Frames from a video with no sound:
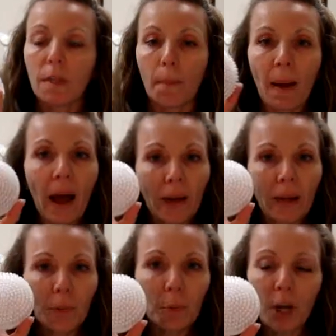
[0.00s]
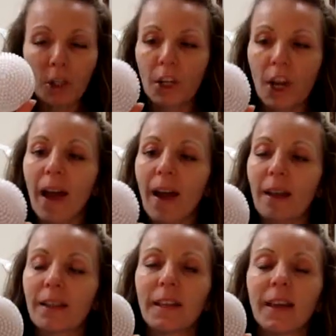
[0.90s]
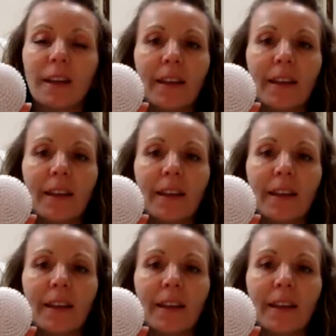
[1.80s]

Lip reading: The body brush head